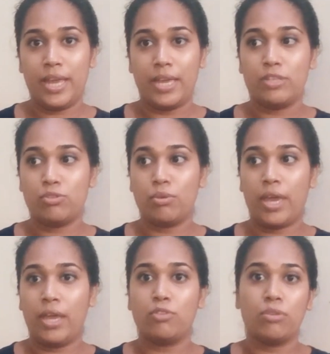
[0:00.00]
day. It's
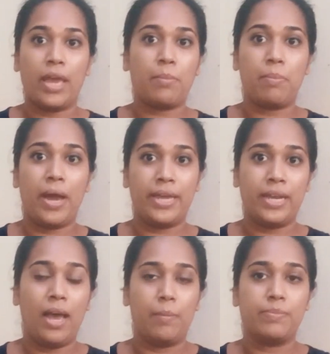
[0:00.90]
okay to like
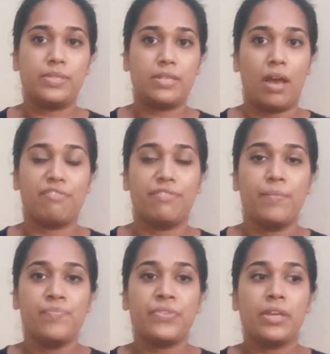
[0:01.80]
pile up stuff.
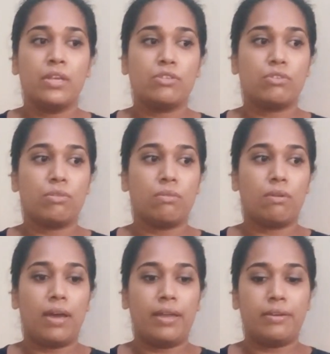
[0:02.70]

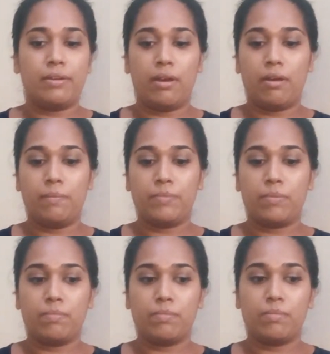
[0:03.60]
So, and
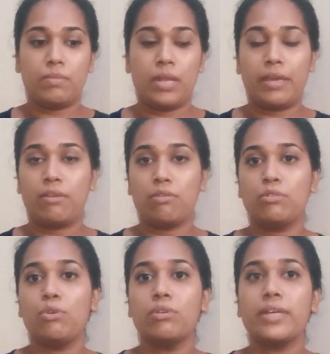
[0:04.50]
like,
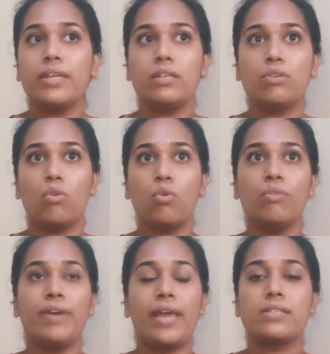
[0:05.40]
don't get
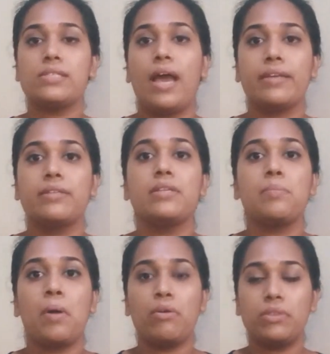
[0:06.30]
overexcited
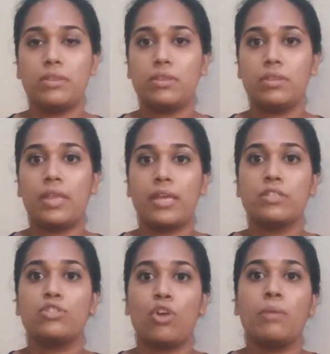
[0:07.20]
about
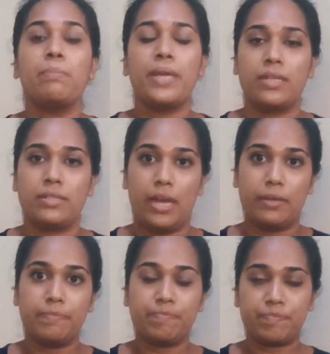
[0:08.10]
things not being done.